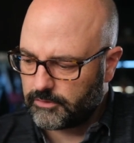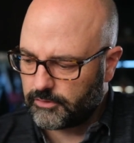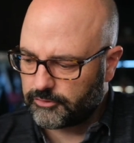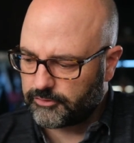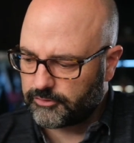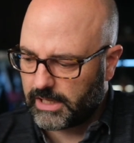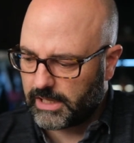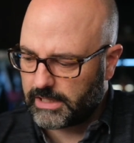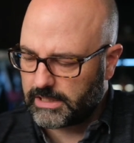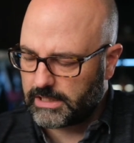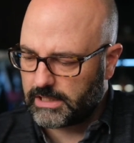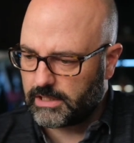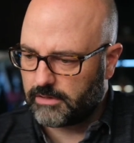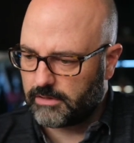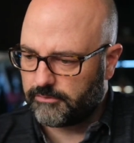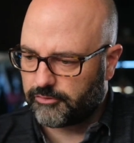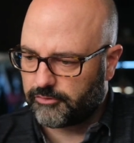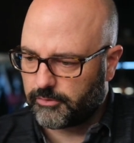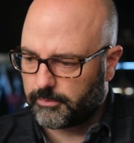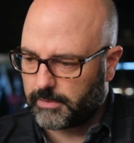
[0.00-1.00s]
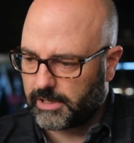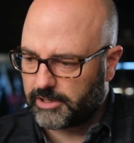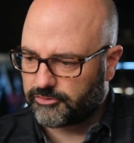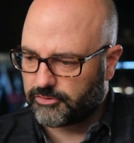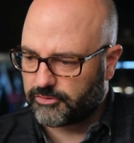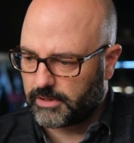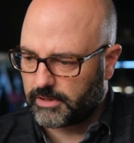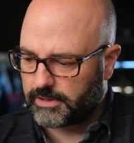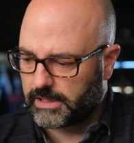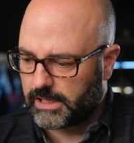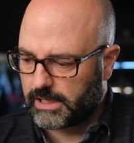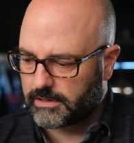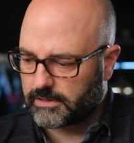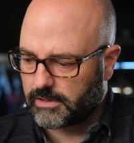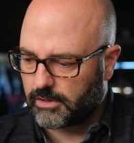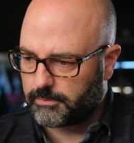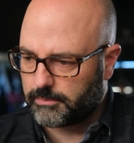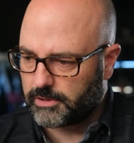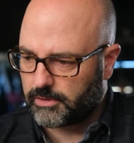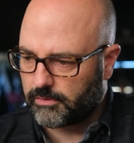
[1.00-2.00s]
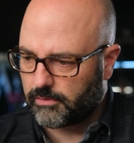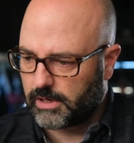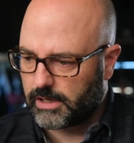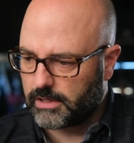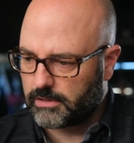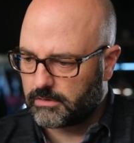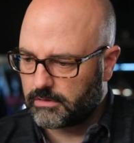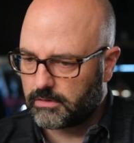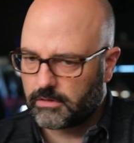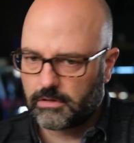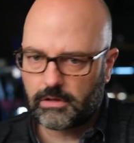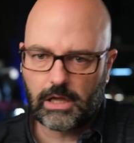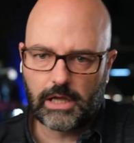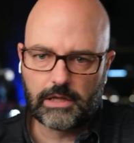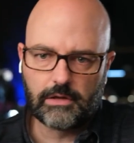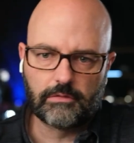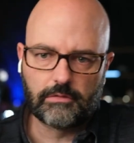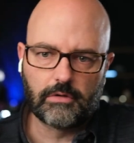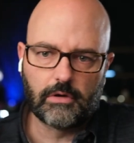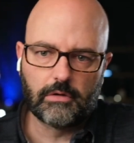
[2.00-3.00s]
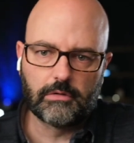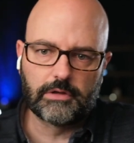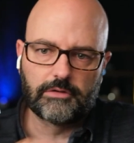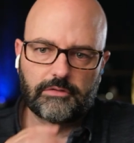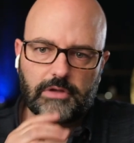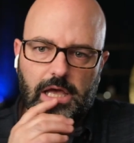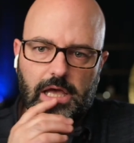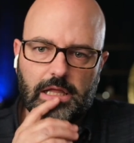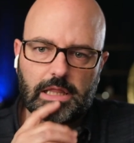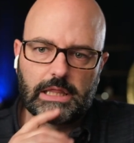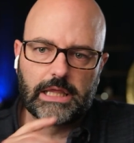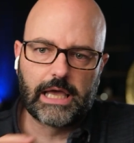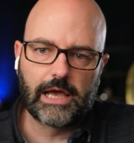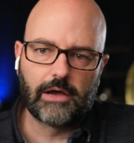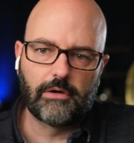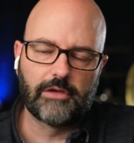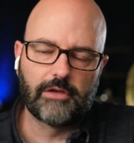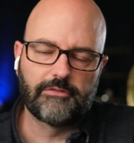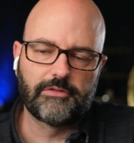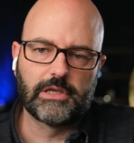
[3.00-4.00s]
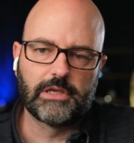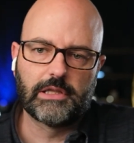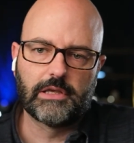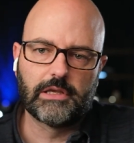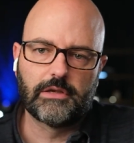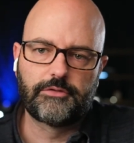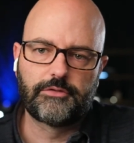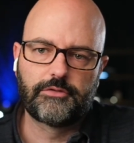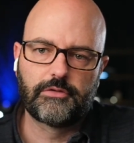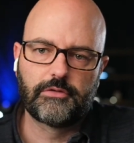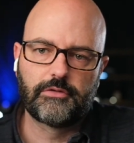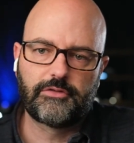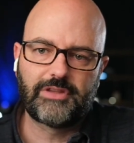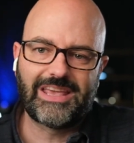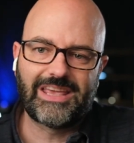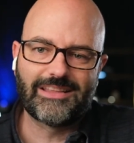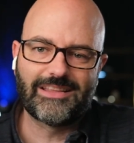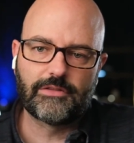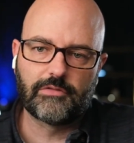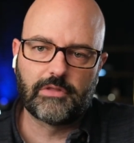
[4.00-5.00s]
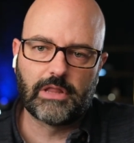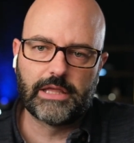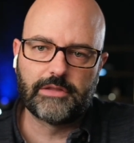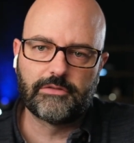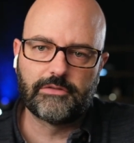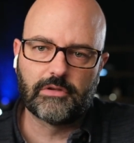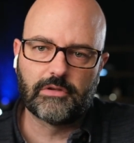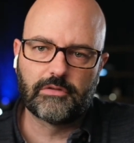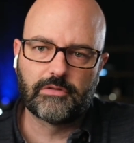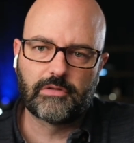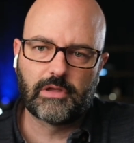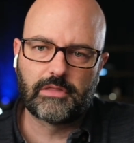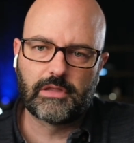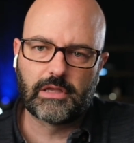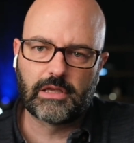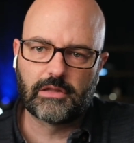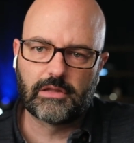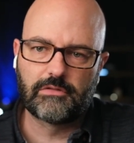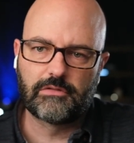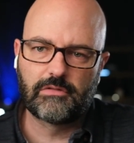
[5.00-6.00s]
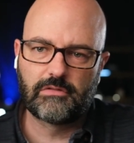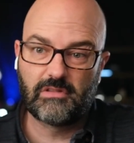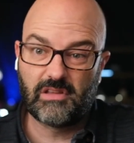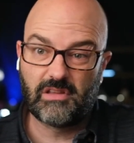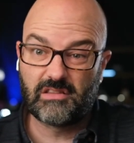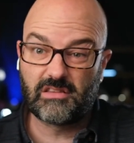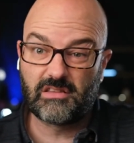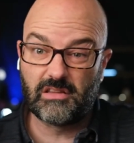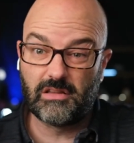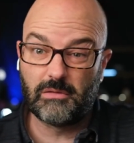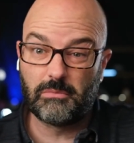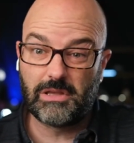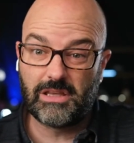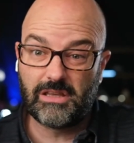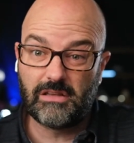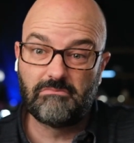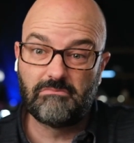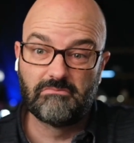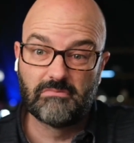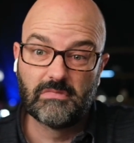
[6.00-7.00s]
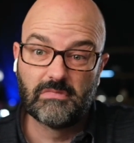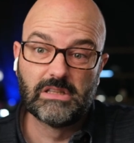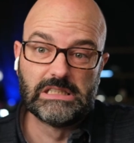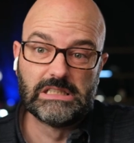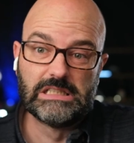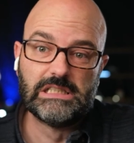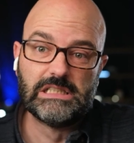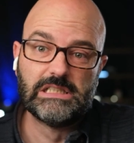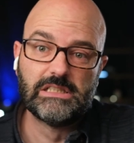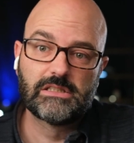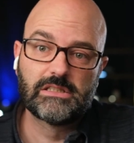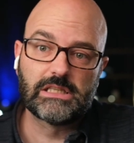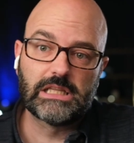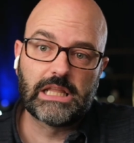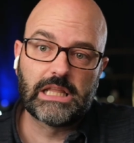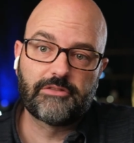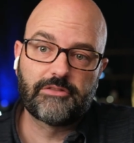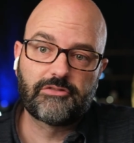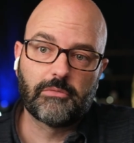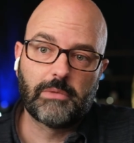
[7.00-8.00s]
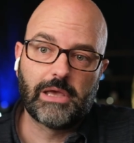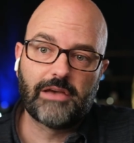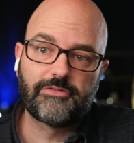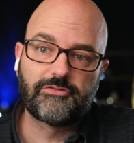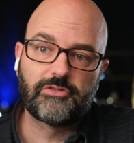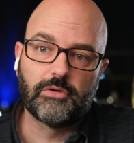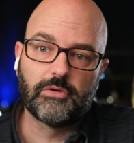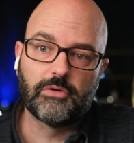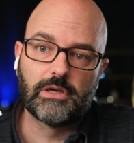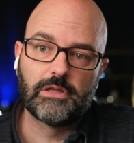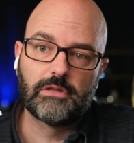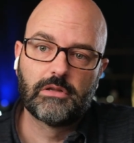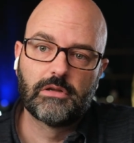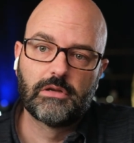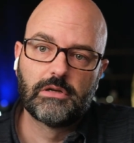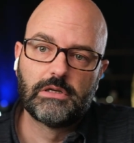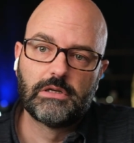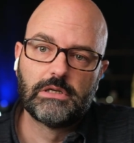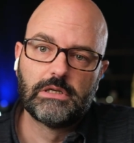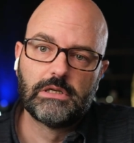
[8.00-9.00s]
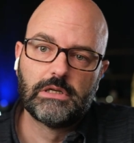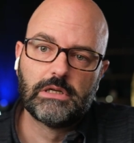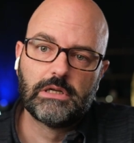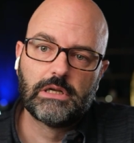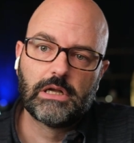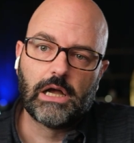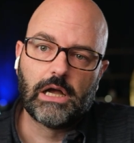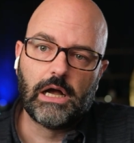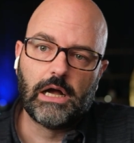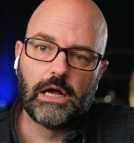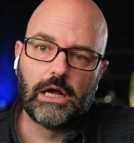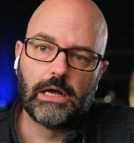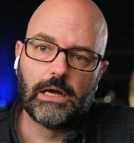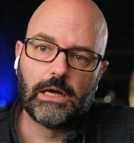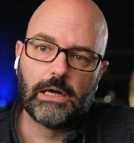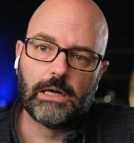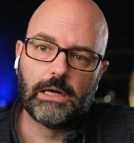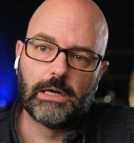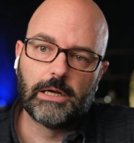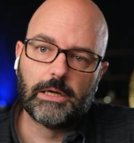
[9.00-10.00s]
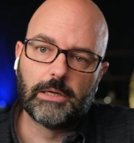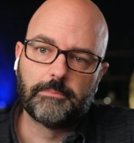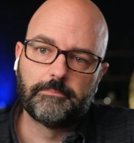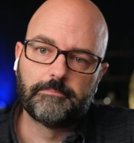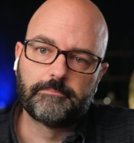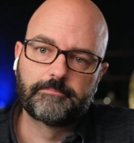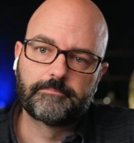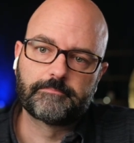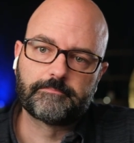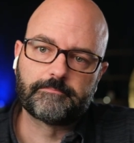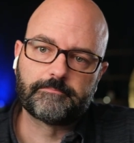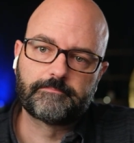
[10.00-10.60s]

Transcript: there's any information on that, that would be great. I don't know exactly how heavy it is. Sans lenses. I think it's gonna have some heft to it. It's gonna